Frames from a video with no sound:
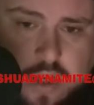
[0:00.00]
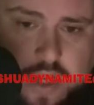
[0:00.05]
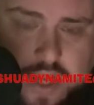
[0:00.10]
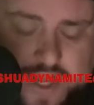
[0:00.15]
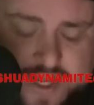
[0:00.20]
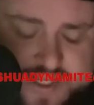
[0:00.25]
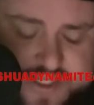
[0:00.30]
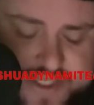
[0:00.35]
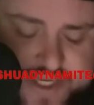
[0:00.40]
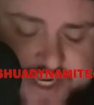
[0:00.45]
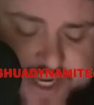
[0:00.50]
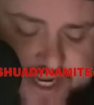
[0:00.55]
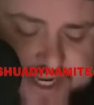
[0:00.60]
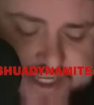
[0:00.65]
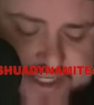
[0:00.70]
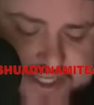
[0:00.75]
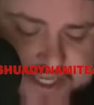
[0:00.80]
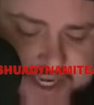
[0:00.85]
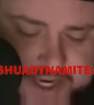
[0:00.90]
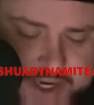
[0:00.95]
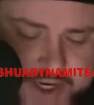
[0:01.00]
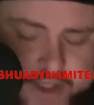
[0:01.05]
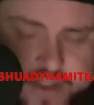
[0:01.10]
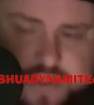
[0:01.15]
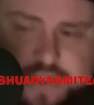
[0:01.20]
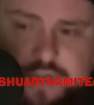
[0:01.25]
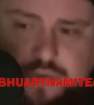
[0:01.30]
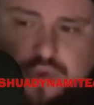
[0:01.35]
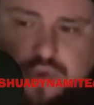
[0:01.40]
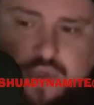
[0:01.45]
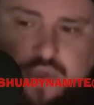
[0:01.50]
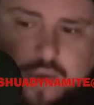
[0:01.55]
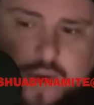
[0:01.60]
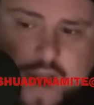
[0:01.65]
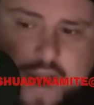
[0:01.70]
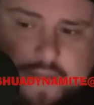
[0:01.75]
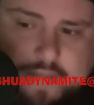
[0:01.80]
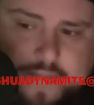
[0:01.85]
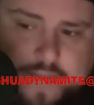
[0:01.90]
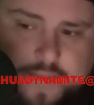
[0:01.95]
It's easier to
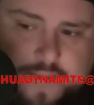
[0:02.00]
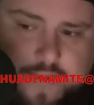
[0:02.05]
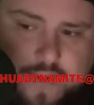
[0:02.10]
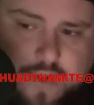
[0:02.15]
trip